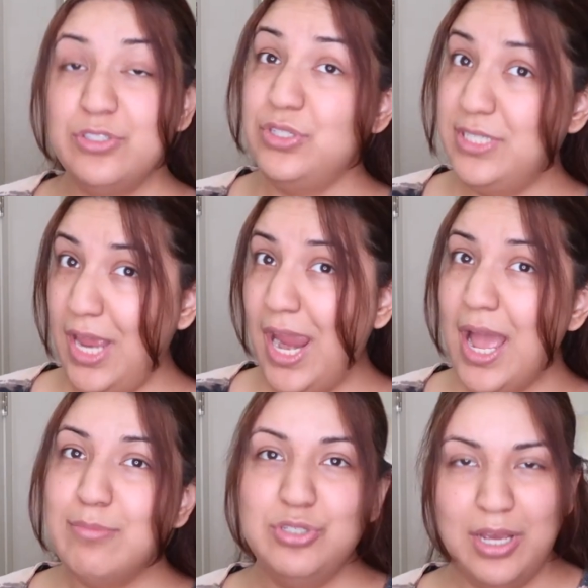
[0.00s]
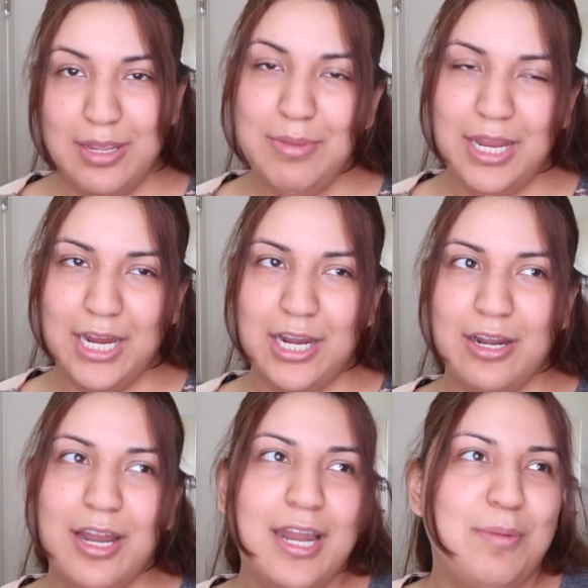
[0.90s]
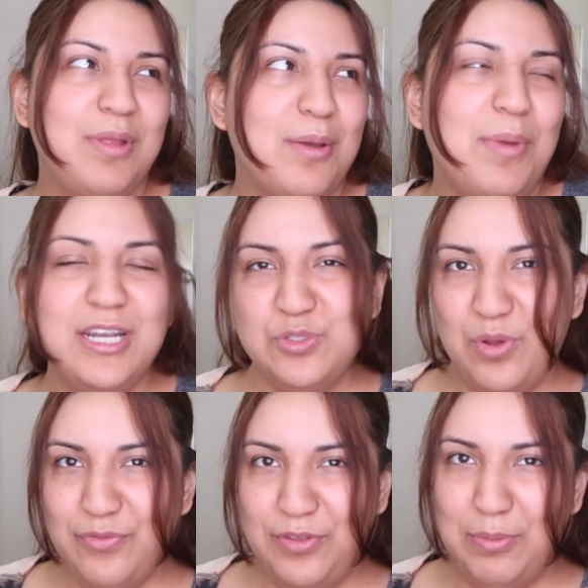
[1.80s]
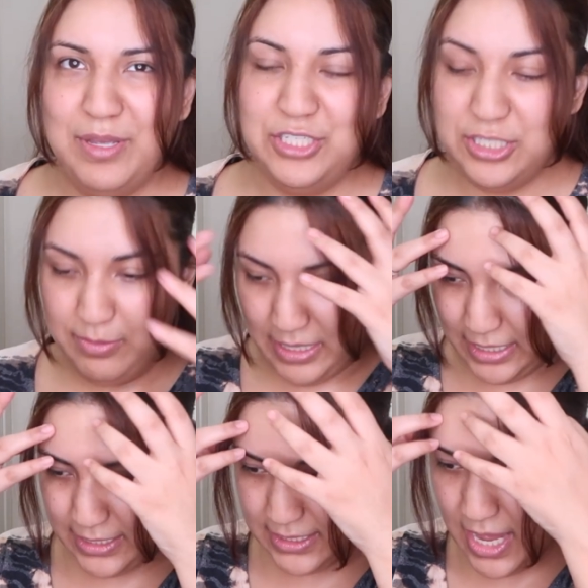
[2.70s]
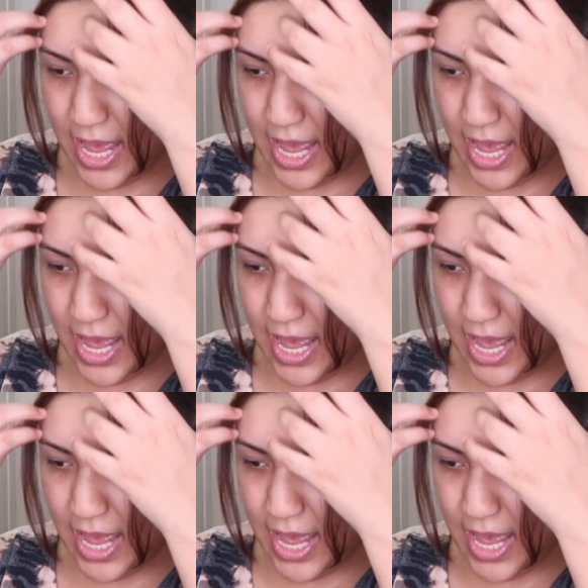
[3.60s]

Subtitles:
So today I'm dyeing my hair and I'm like, might as well film it just because